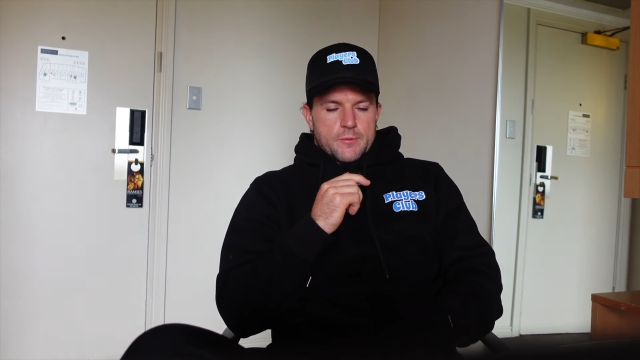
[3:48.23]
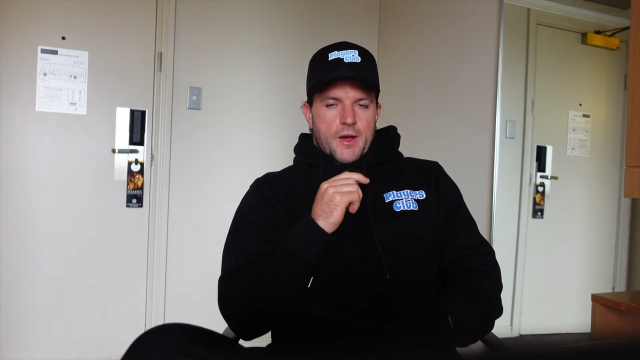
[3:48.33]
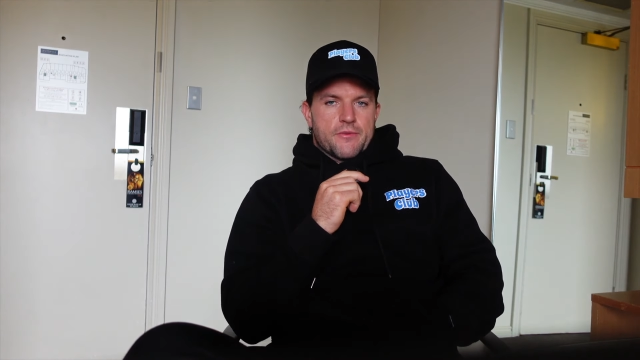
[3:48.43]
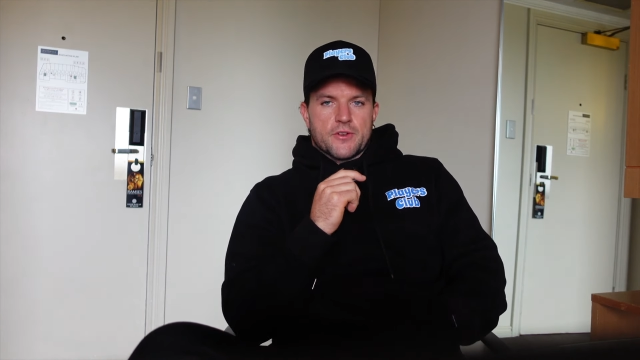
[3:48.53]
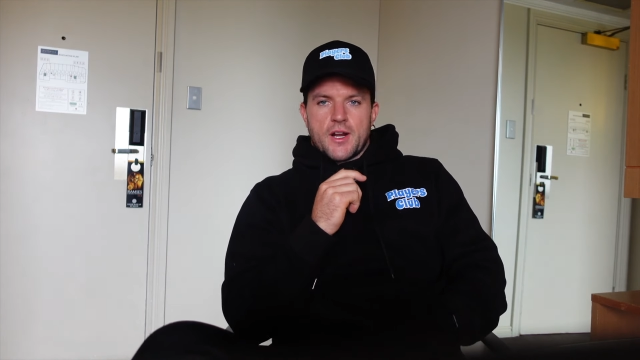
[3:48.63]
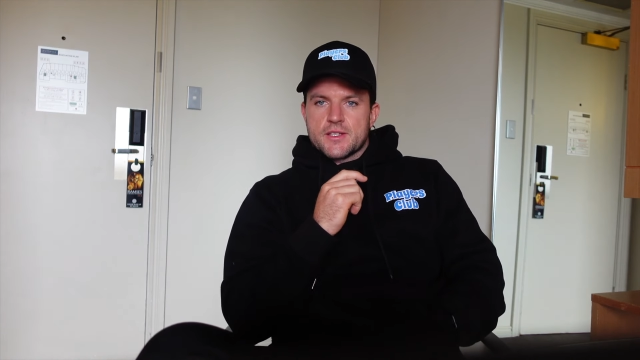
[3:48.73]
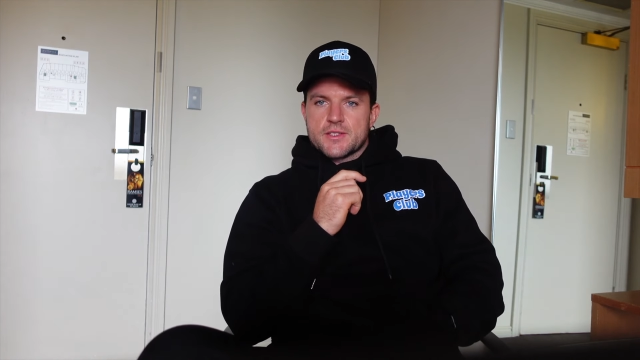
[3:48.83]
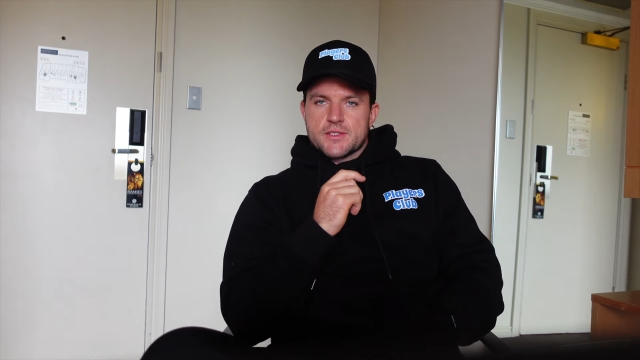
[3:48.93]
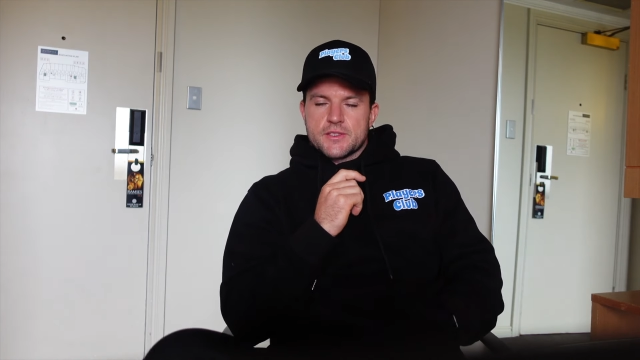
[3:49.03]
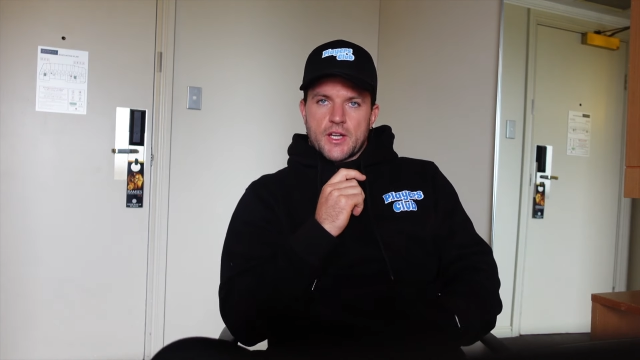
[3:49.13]
But for
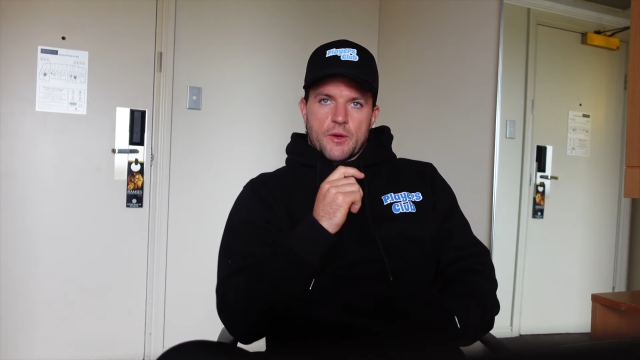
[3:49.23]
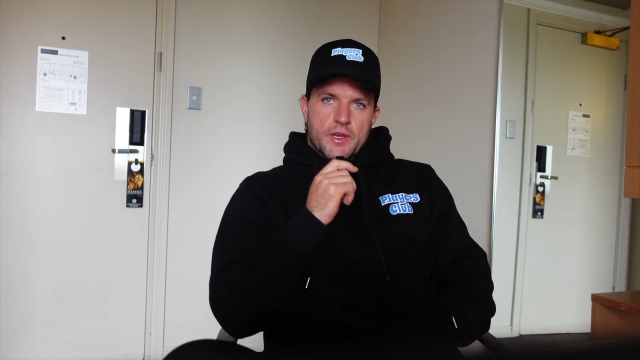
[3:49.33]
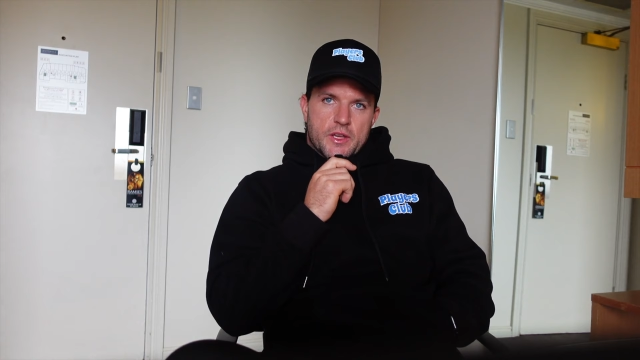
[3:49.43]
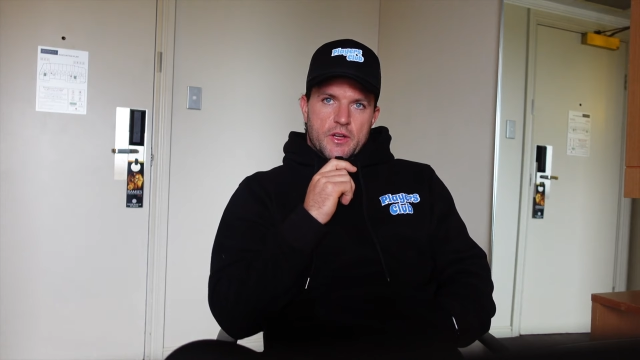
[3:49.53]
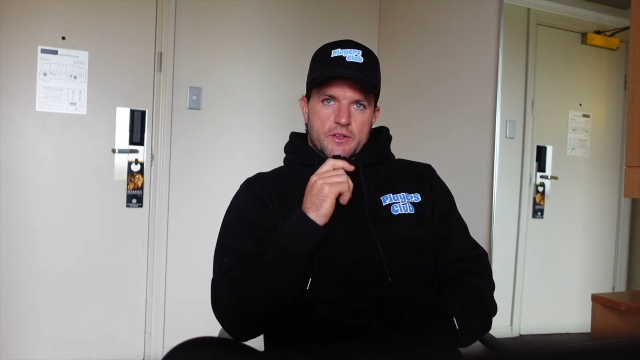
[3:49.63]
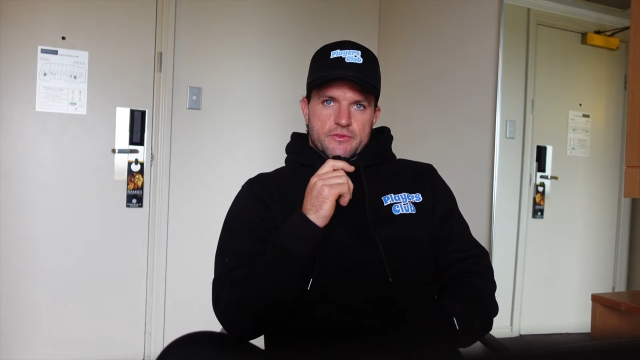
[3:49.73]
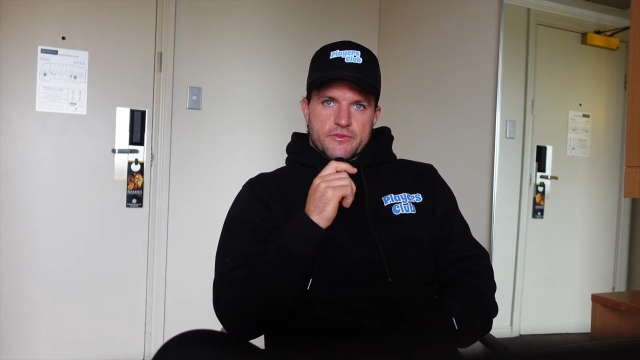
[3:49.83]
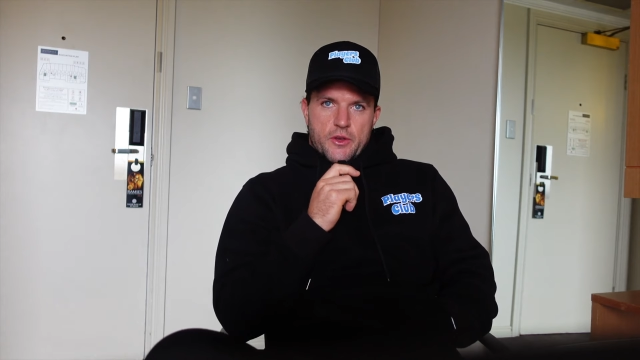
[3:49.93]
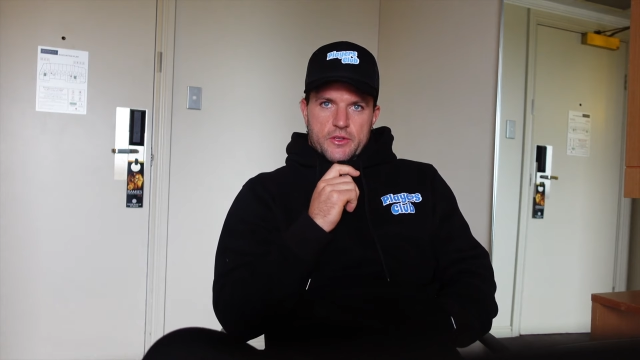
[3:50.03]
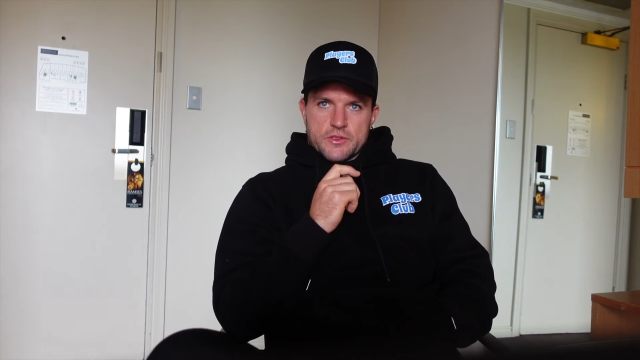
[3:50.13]
us, you know, we're kind of
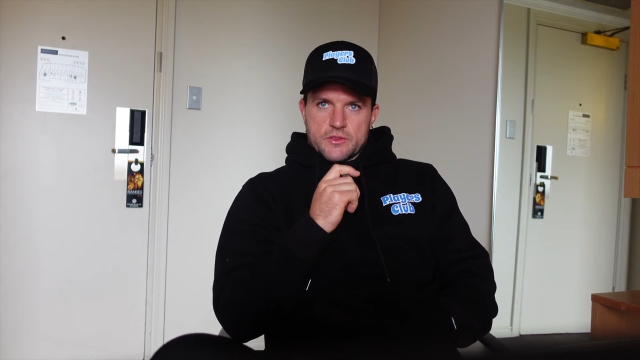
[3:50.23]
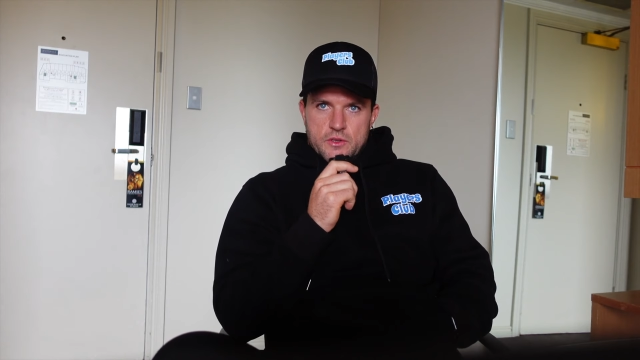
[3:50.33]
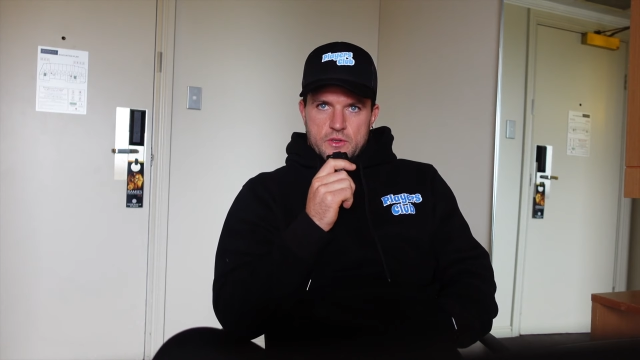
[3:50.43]
focused